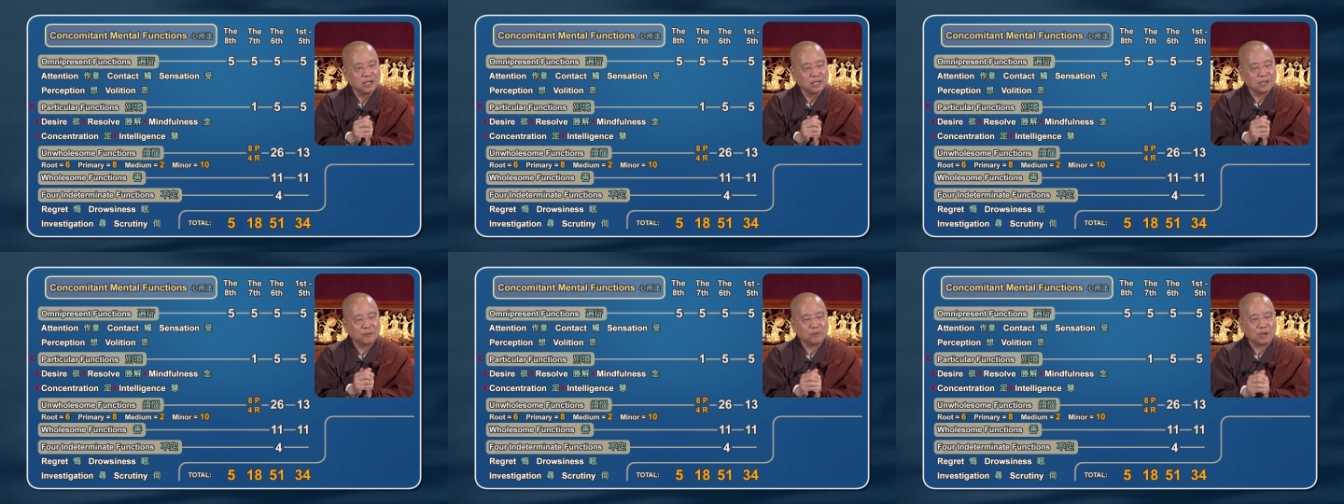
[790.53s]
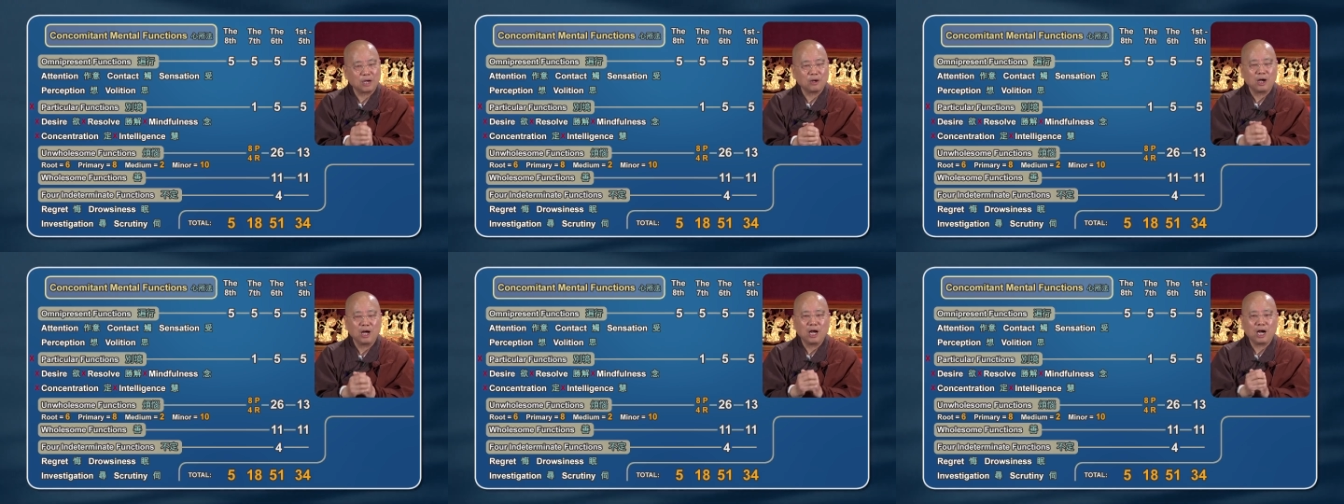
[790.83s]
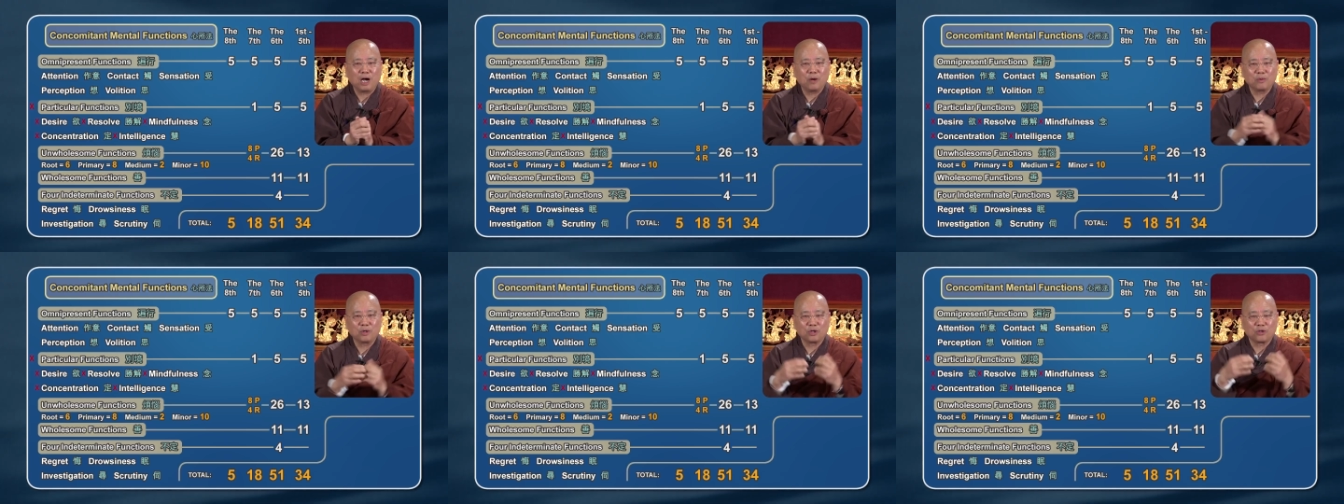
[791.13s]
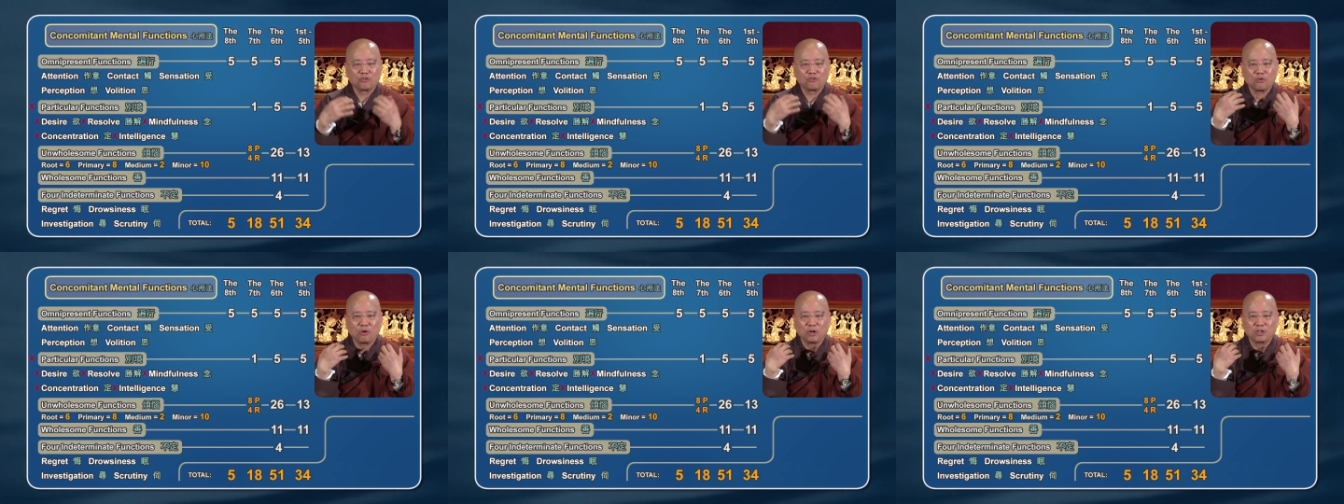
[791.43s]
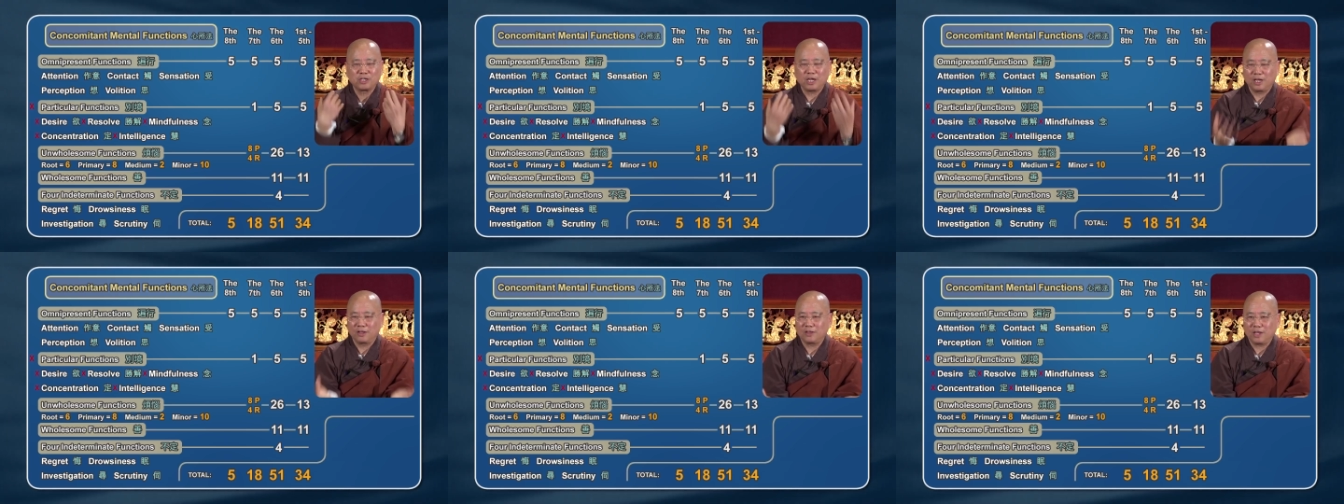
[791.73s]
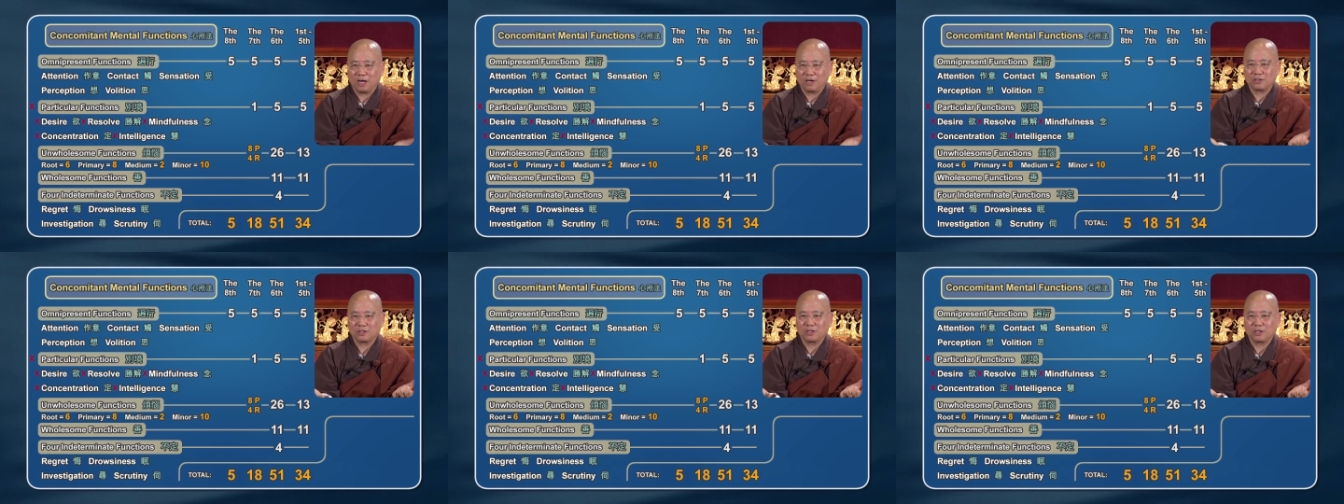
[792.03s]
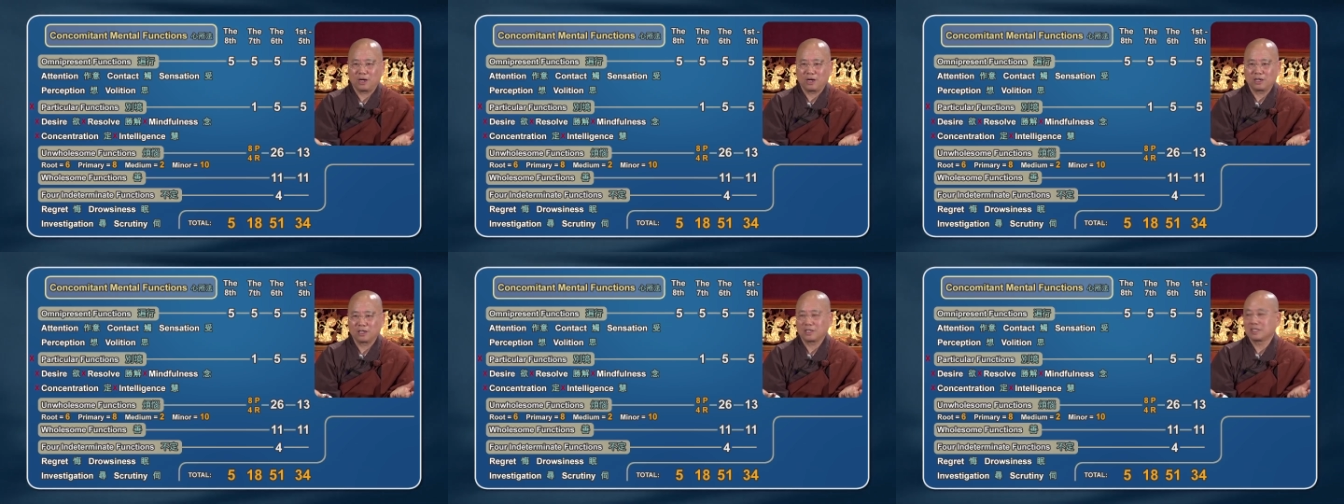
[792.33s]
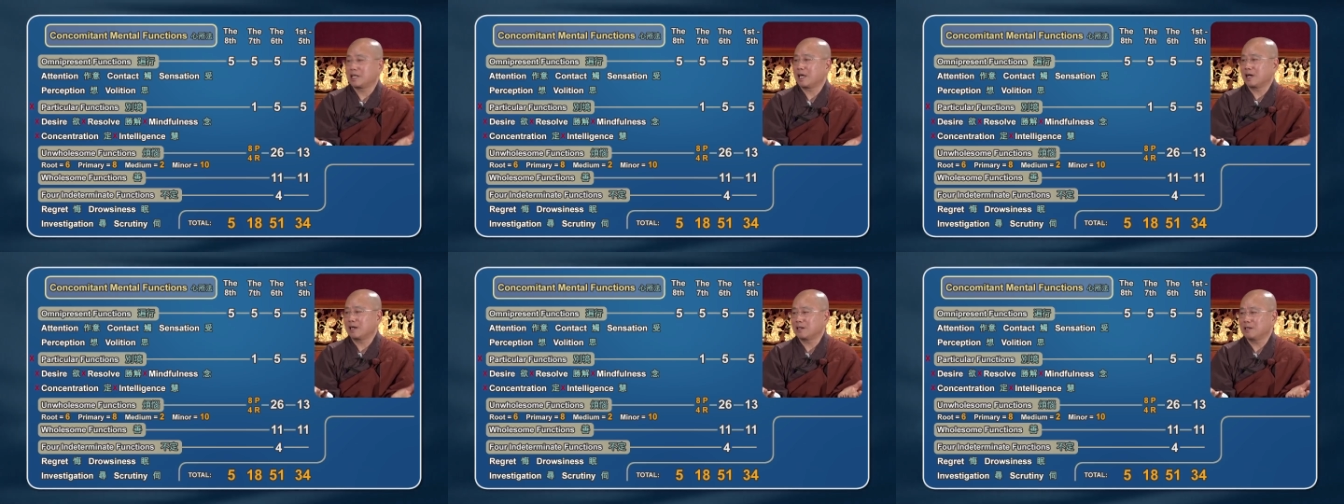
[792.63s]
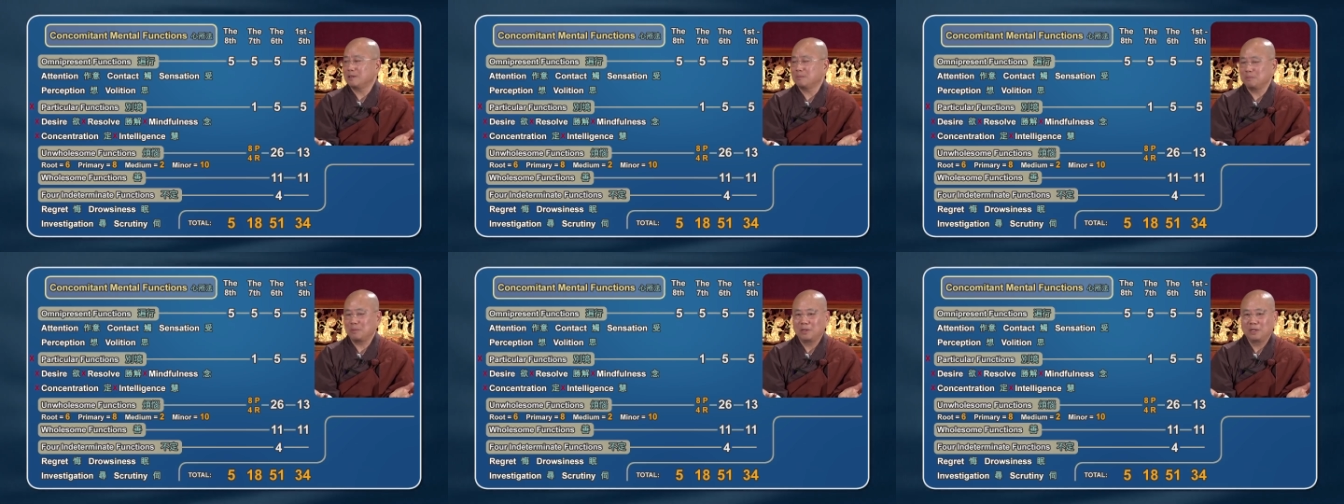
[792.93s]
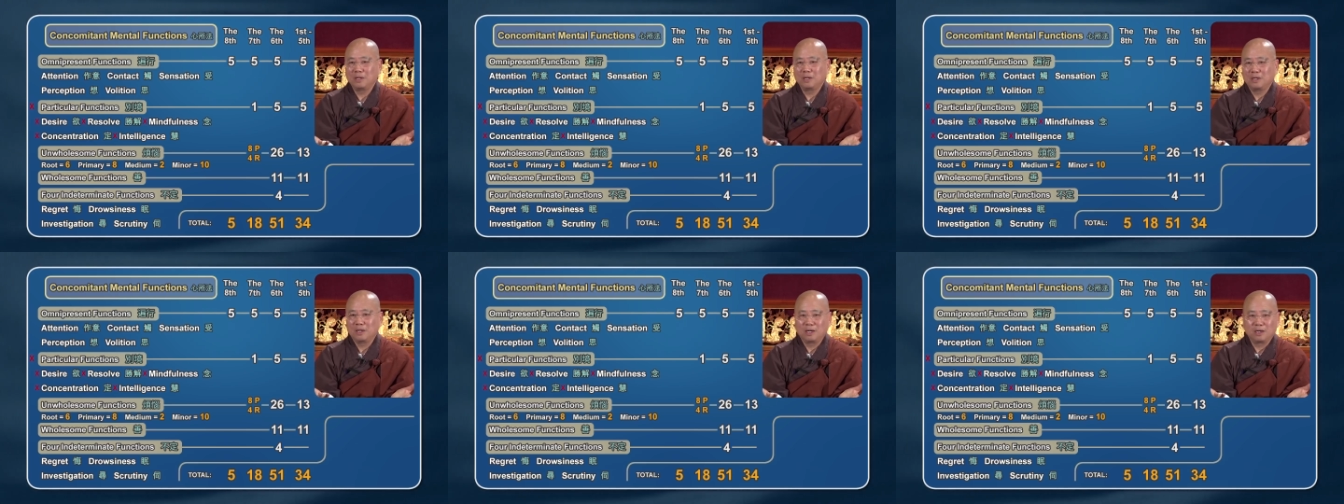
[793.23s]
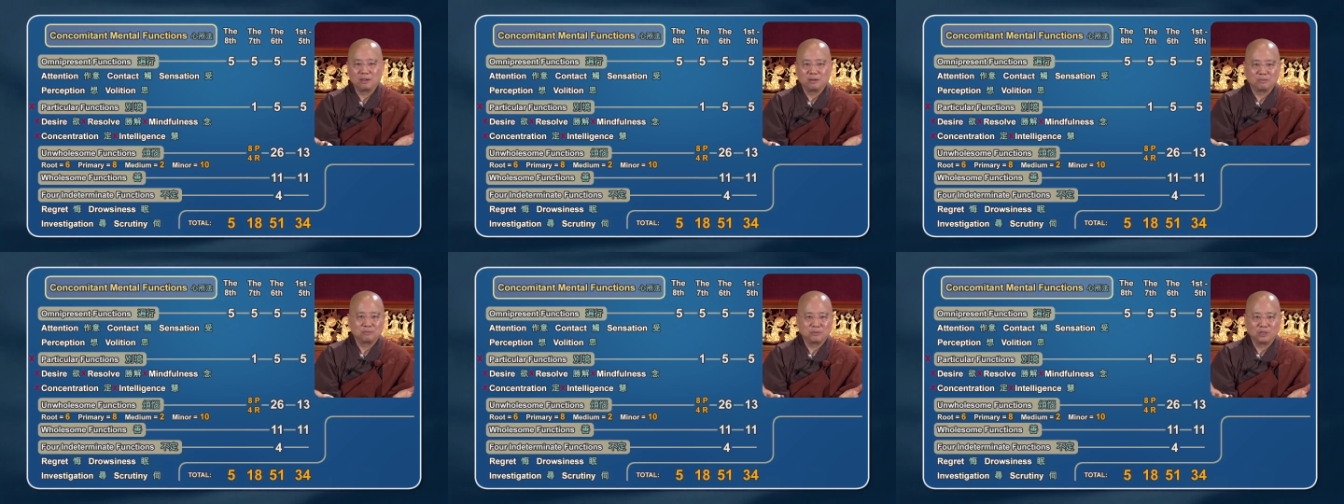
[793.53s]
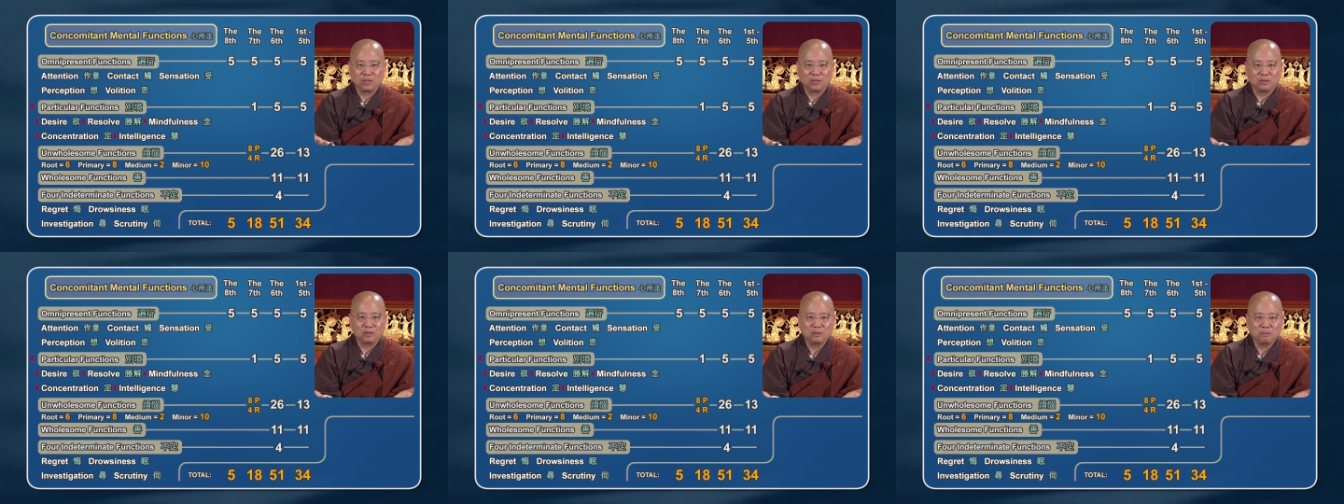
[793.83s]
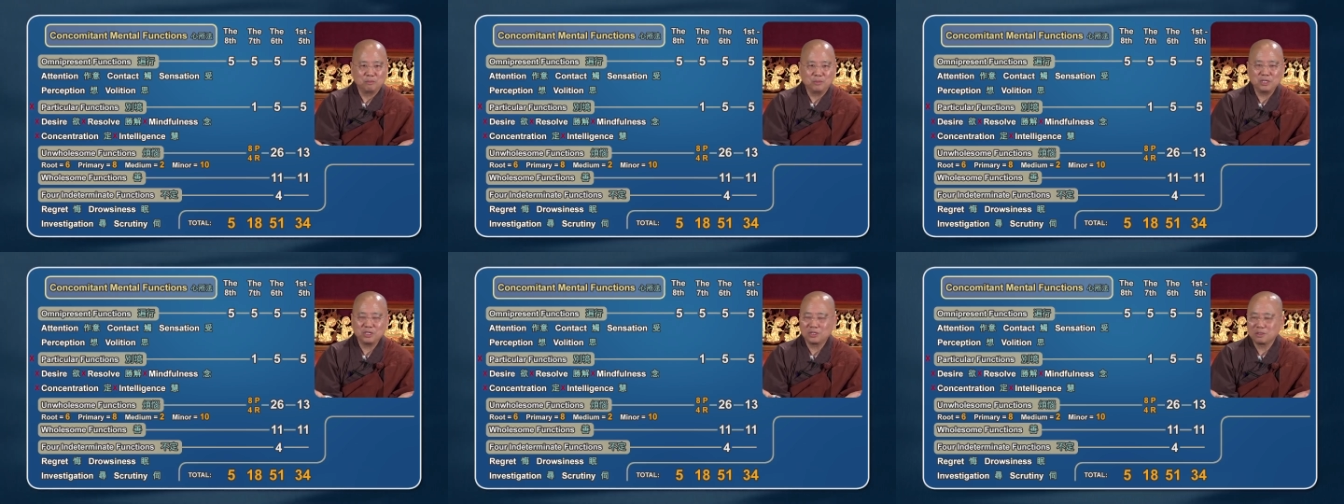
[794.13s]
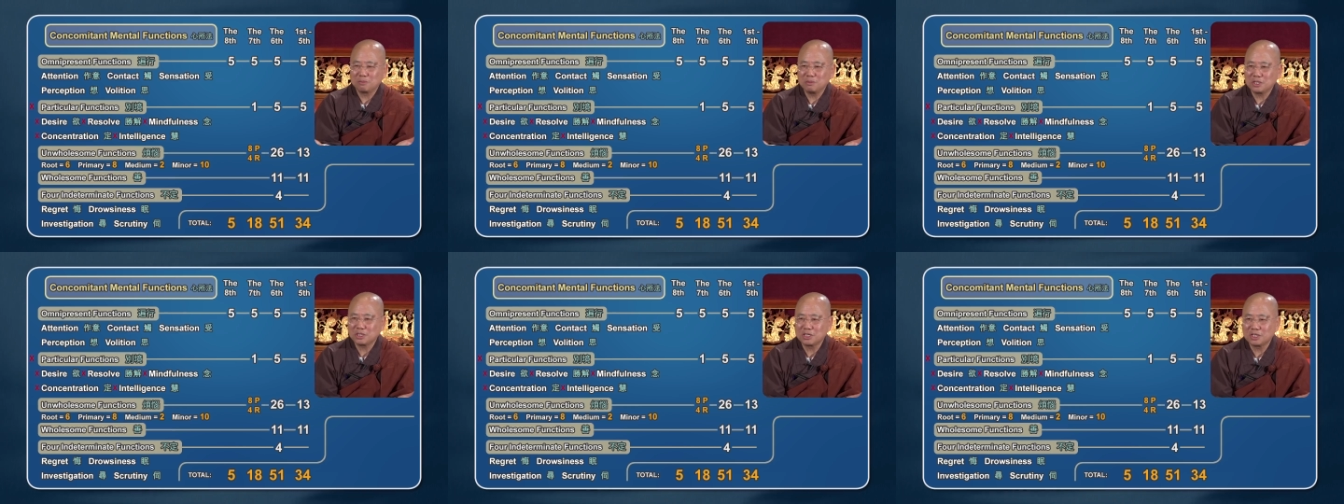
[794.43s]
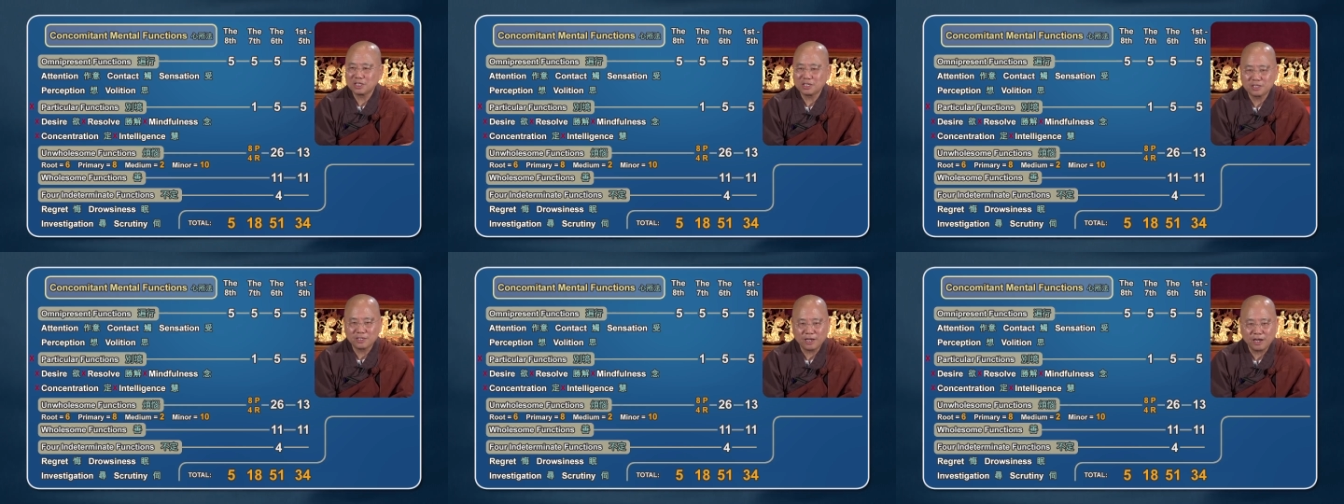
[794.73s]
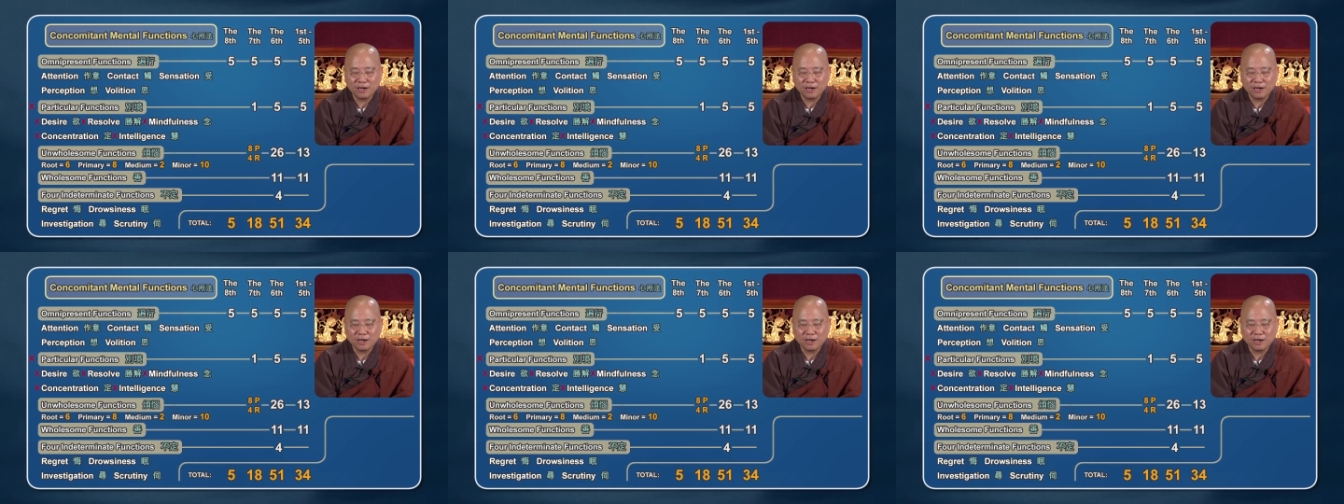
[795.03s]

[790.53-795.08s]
if I want to draw $10,000 teller, Mrs.